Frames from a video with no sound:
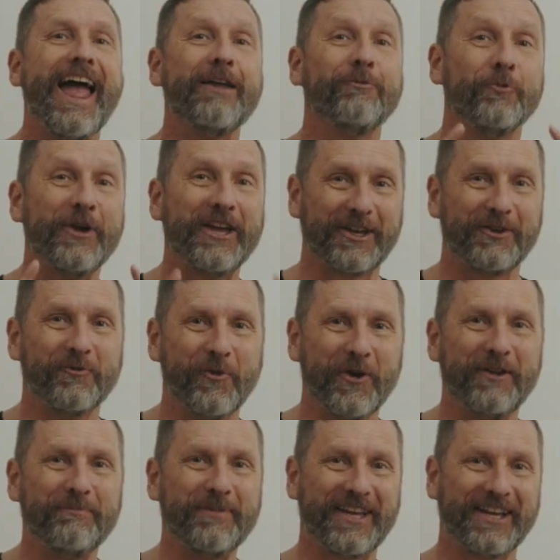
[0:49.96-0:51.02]
and we can
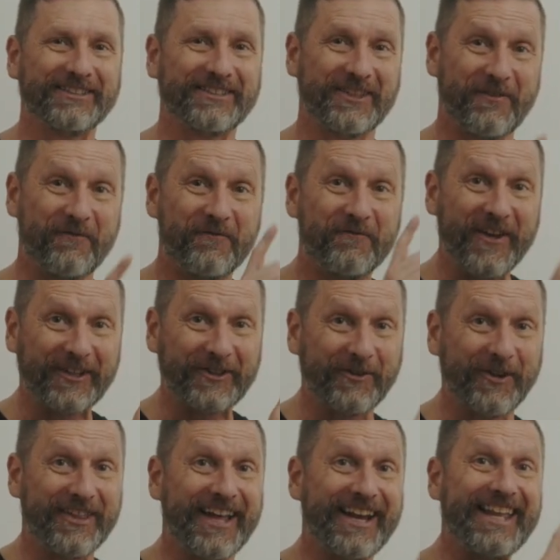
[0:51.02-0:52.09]
win because of the
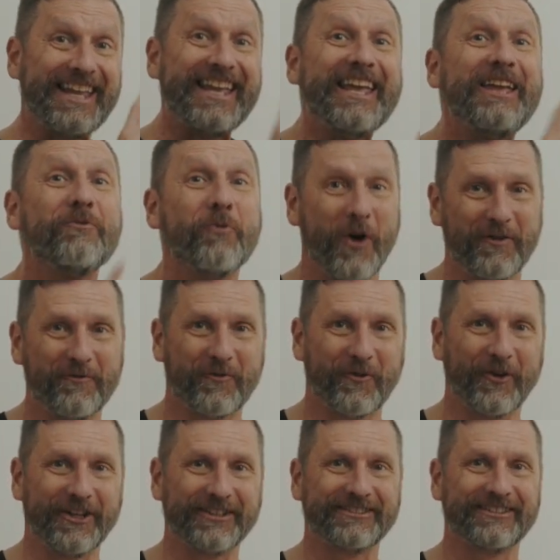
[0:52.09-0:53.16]
victory that he won
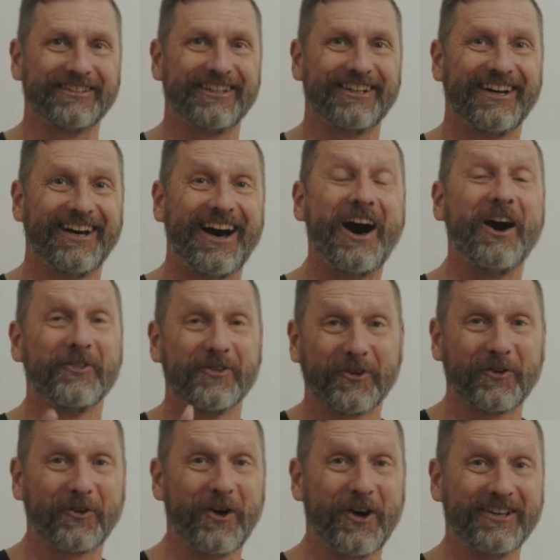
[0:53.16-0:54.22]
for us on the
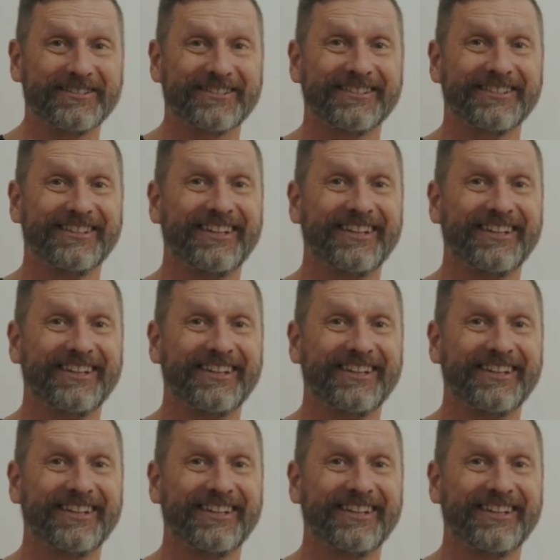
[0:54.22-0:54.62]
cross.